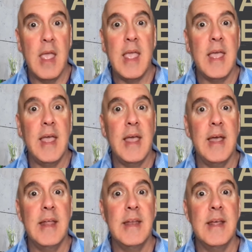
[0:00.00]

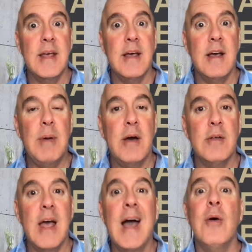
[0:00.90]
and
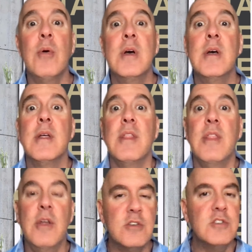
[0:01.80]
about how
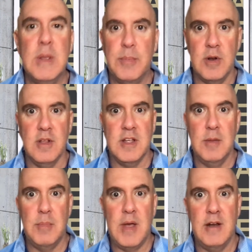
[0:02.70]
those people are
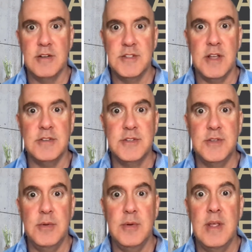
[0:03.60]
looking to buy or sell
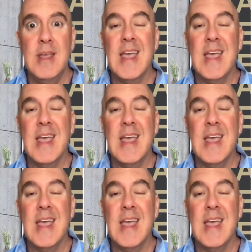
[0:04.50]
soon.